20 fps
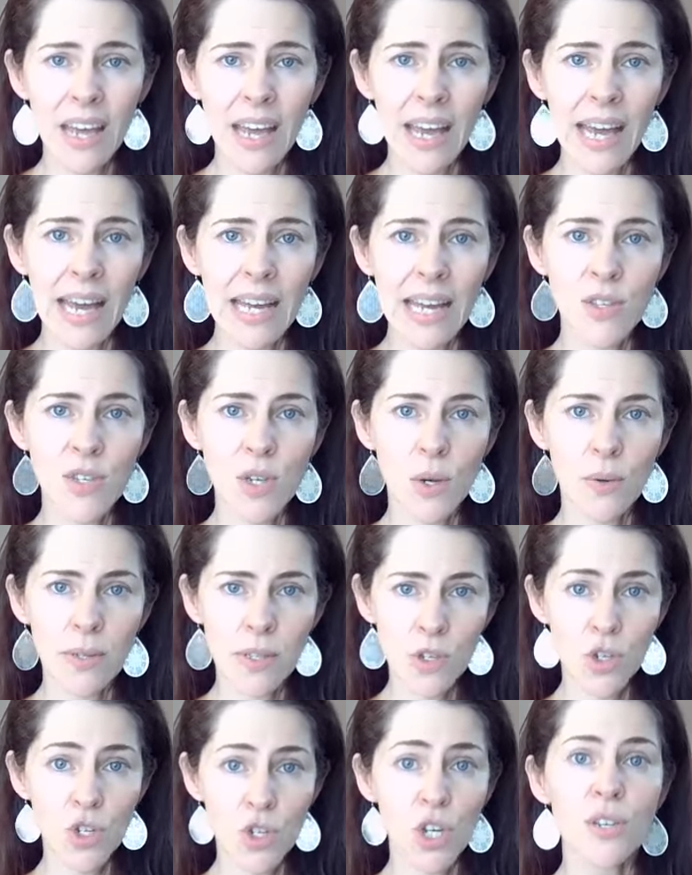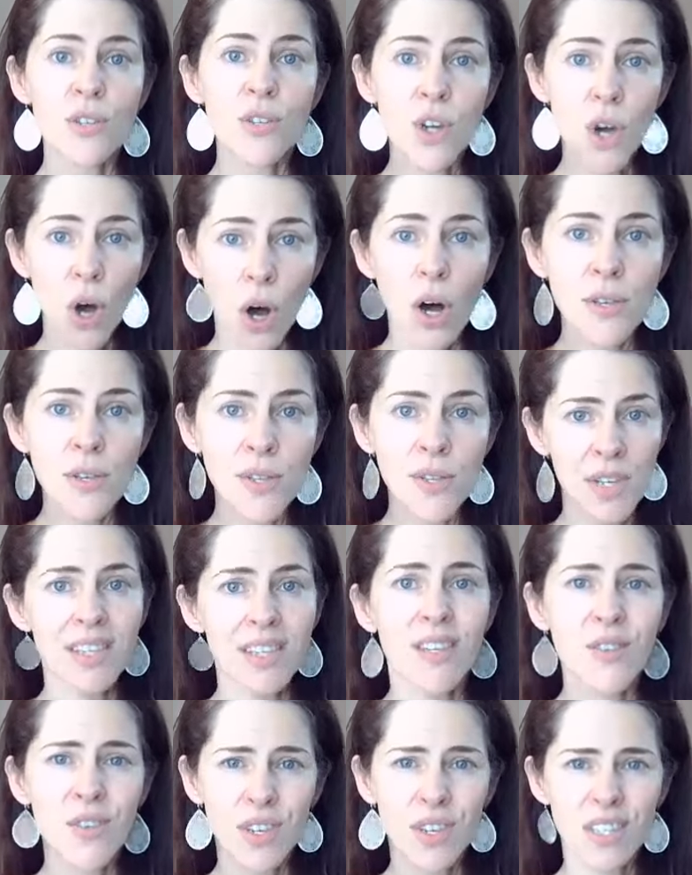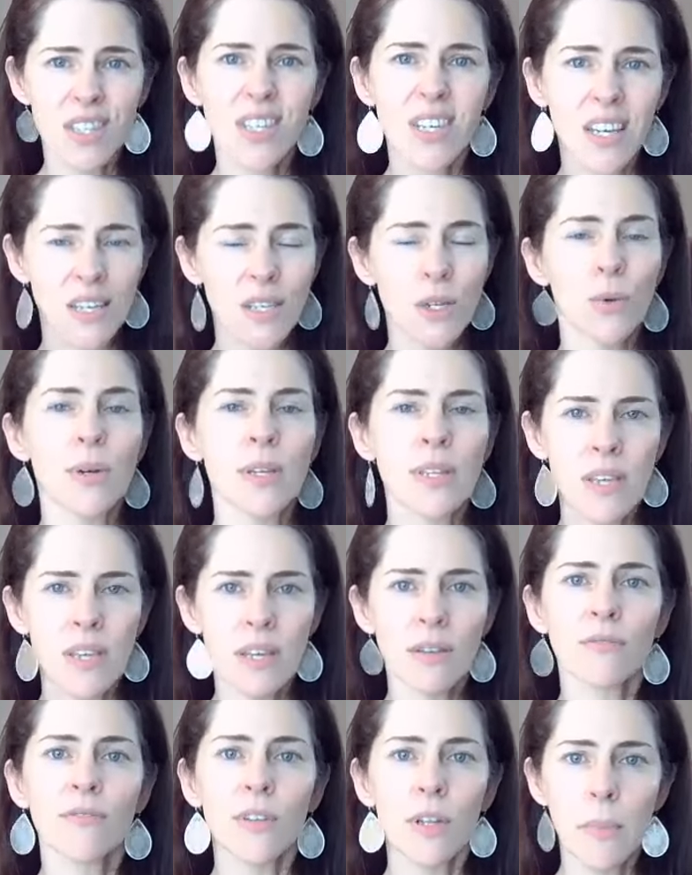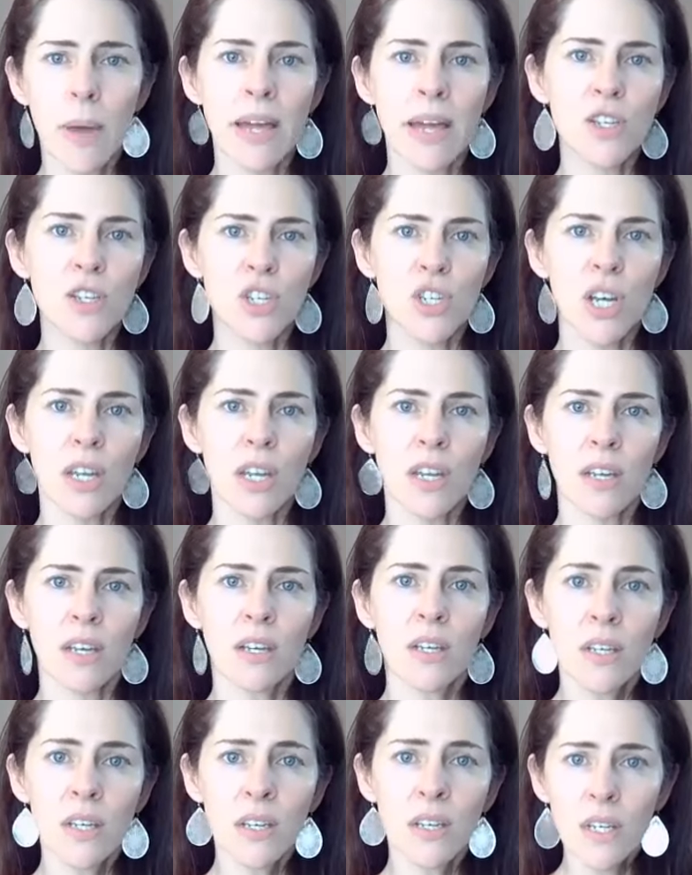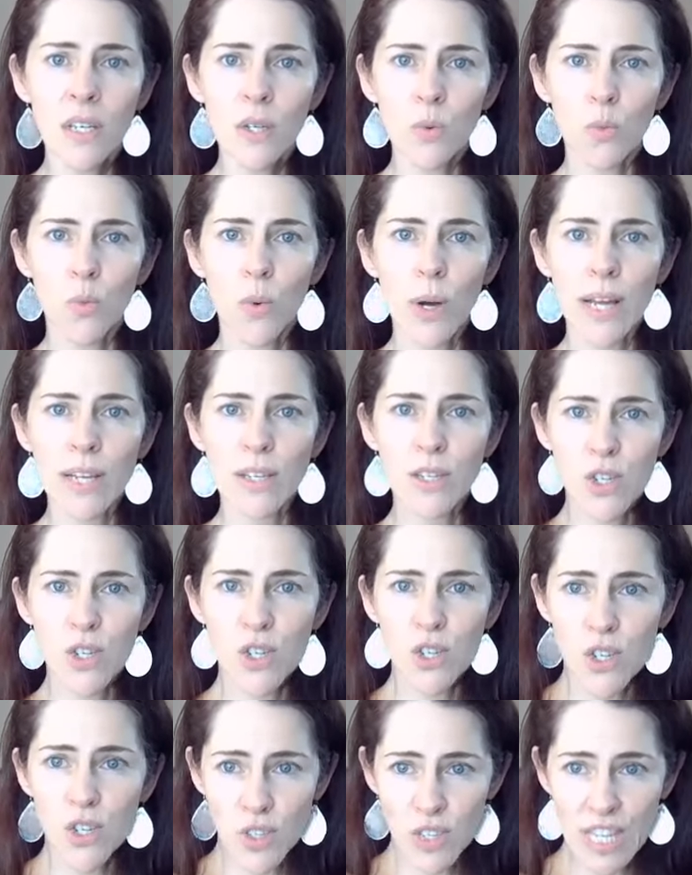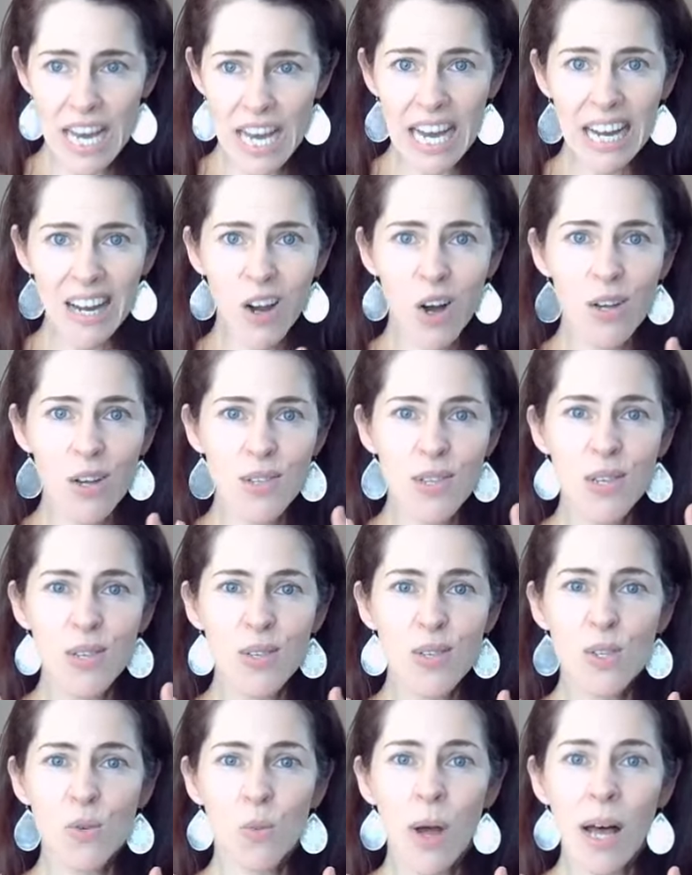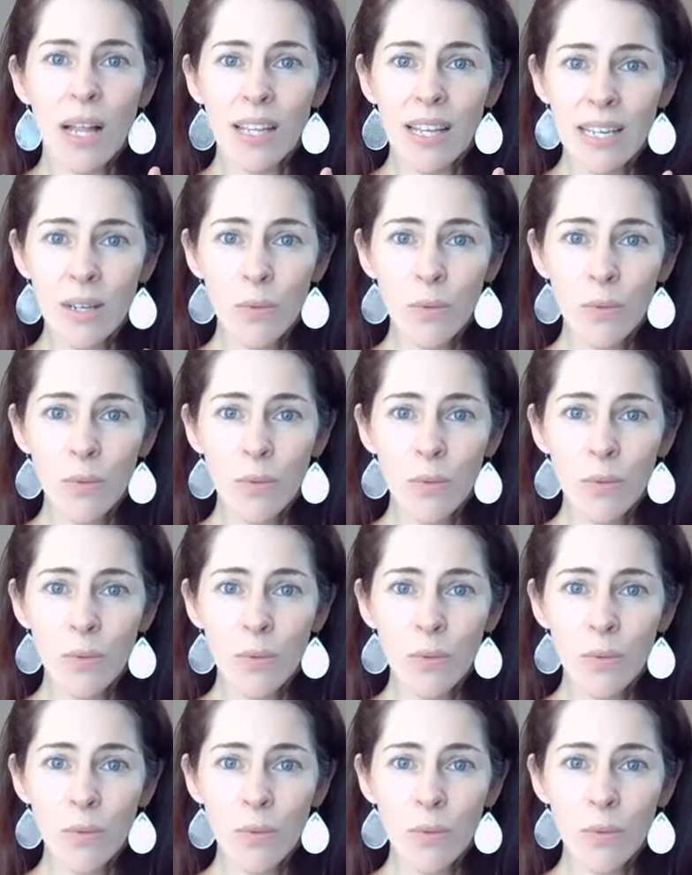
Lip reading: And so it's just causing this continuous inflammation, which that causes swelling,